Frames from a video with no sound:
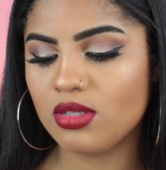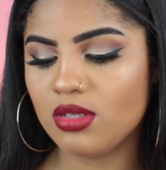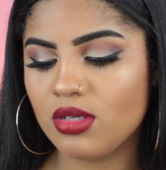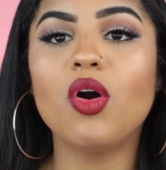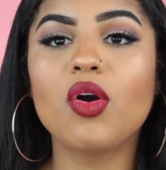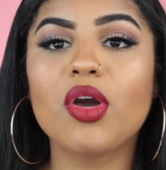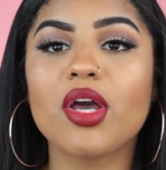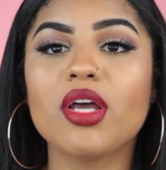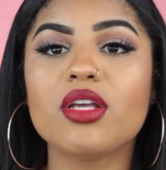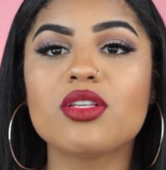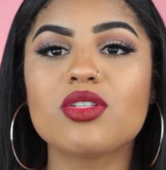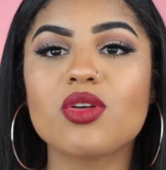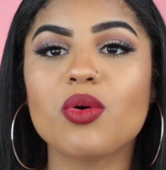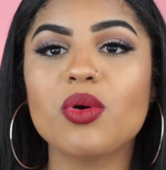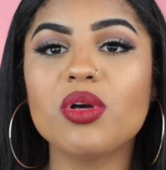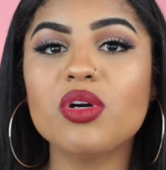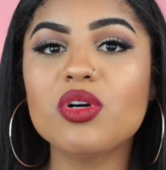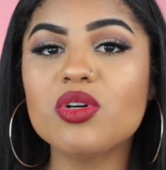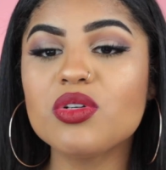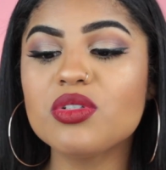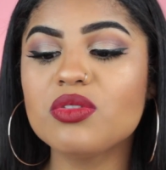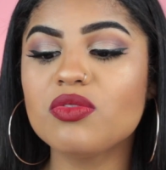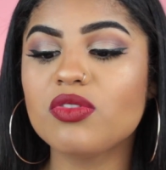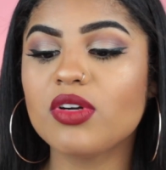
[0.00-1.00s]
Okay, so
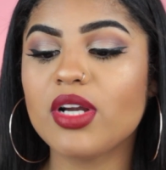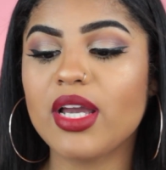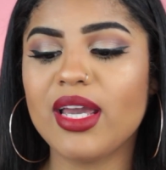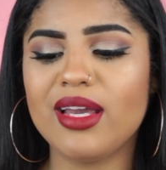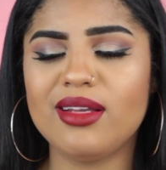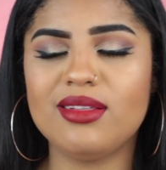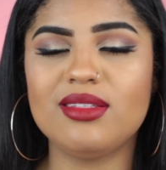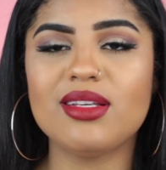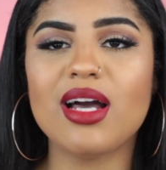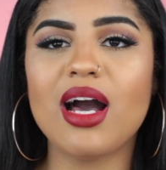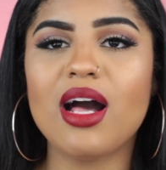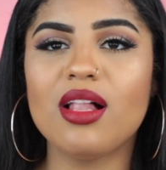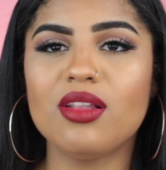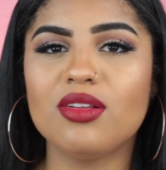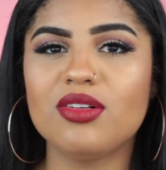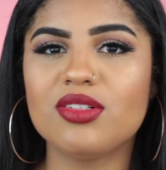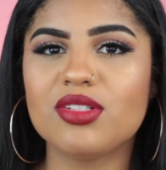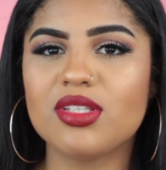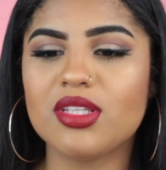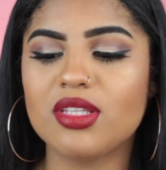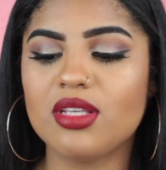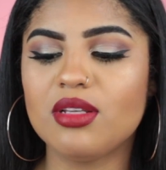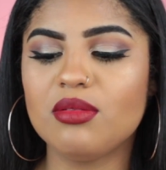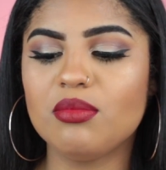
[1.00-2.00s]
it goes for
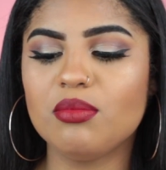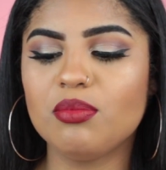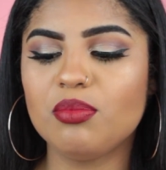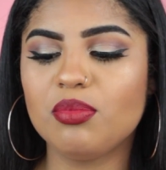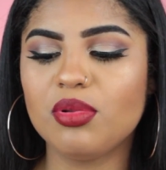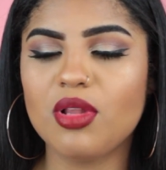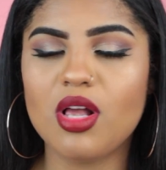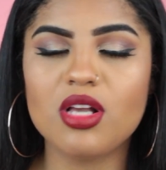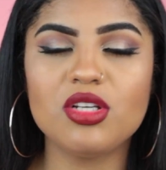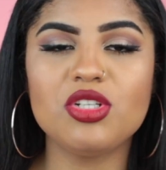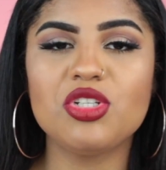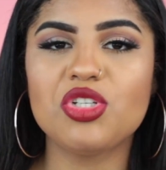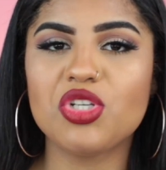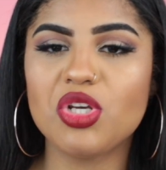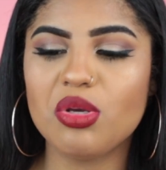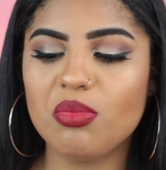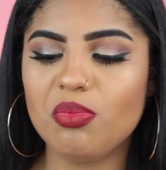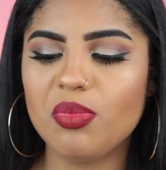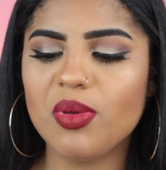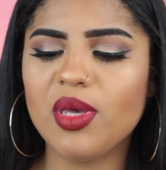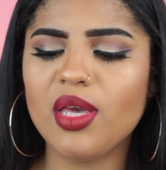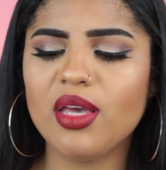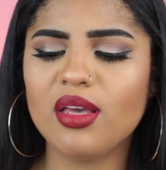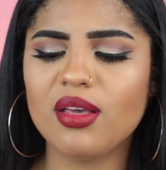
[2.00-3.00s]
$8, and then plus
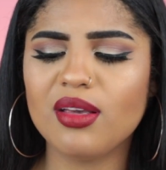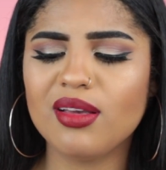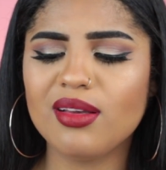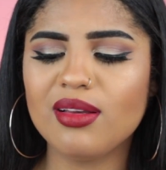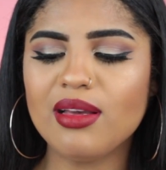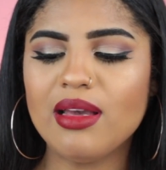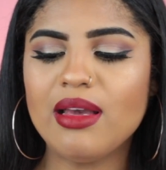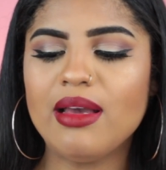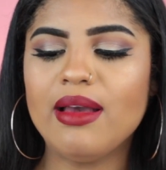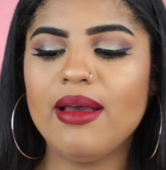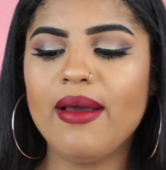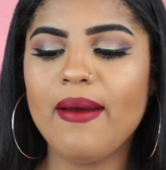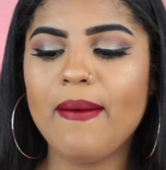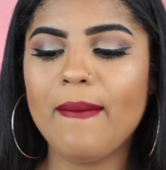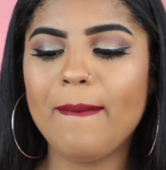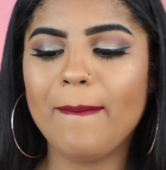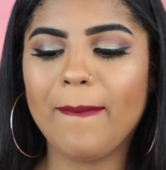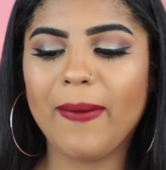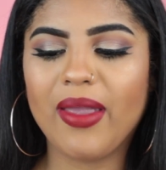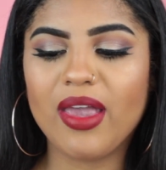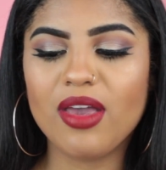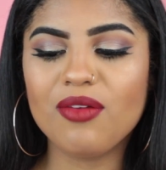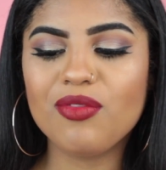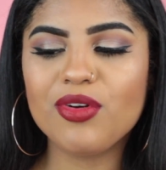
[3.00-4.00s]
shipping,
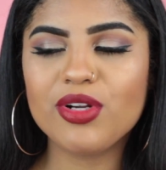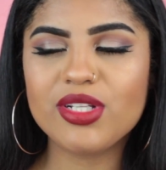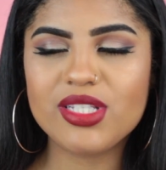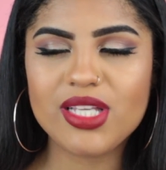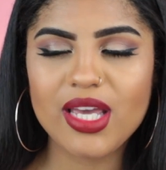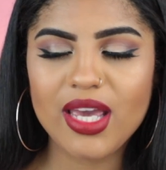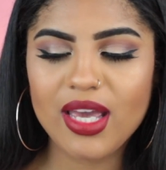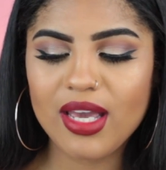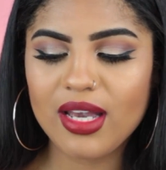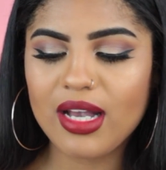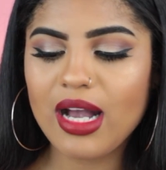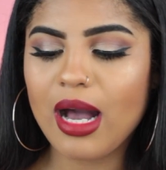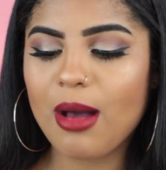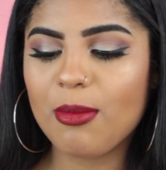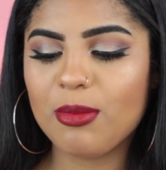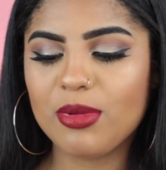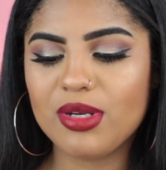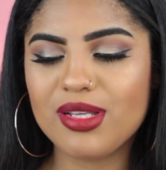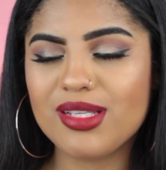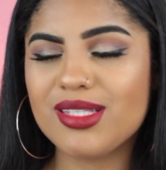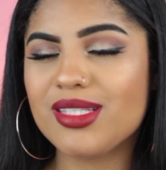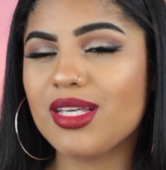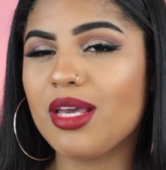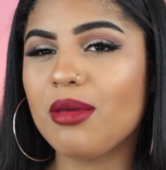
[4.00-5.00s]
give or take, I'm
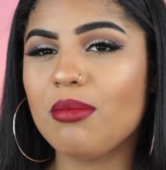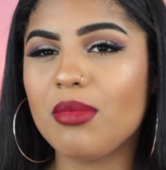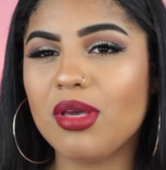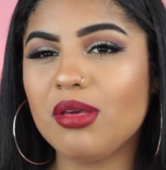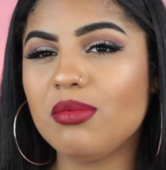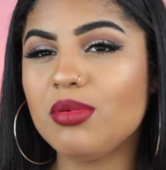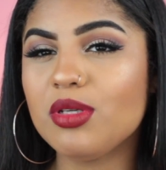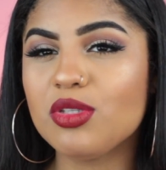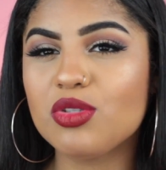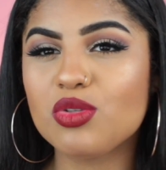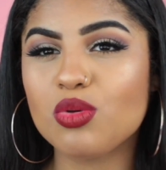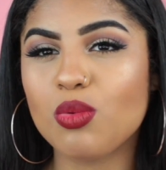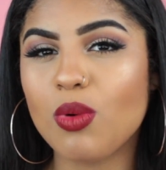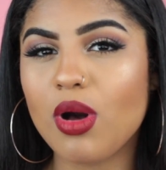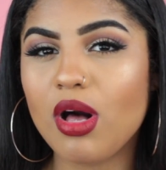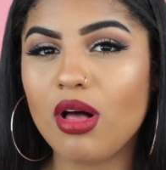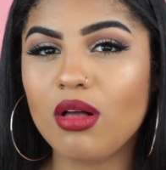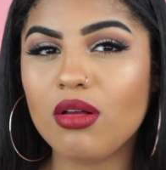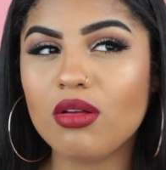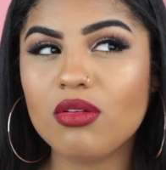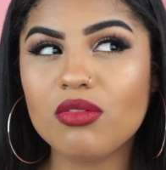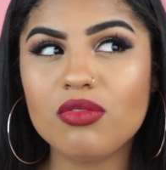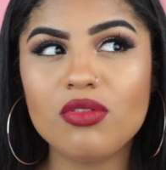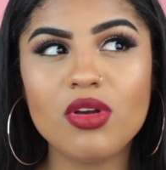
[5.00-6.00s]
gonna say maybe
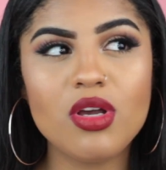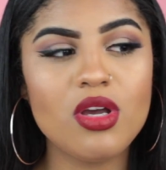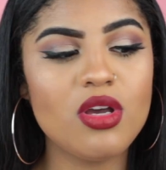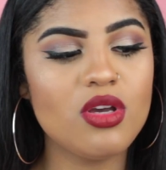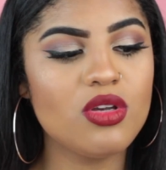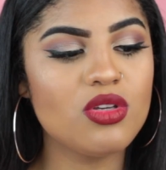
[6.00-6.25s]
12.